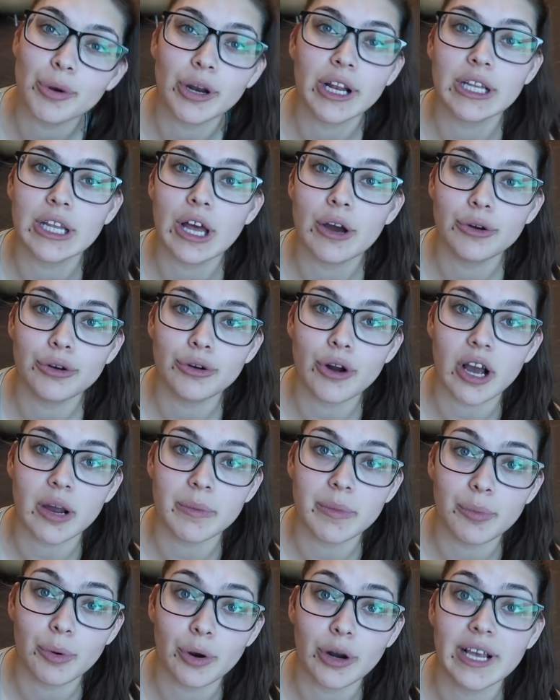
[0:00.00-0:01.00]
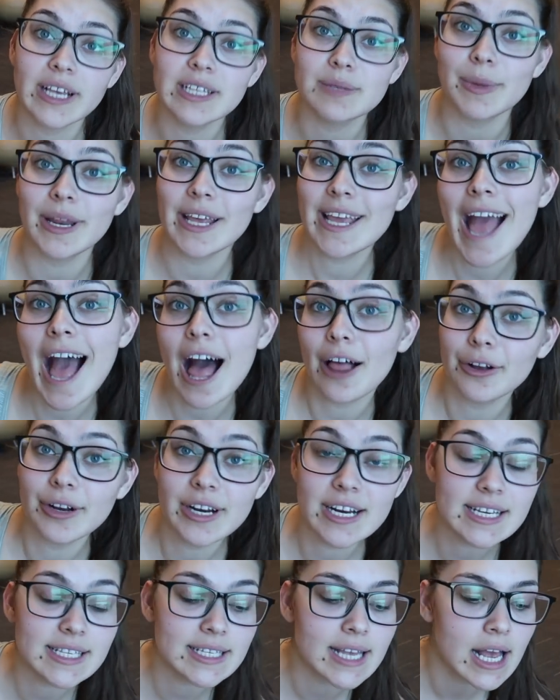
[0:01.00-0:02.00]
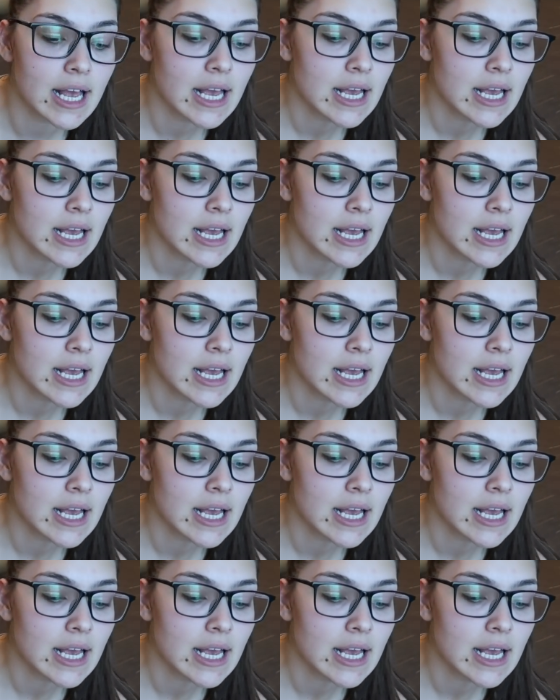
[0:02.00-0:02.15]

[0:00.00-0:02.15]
pretty low, you're not gonna be burning as many calories.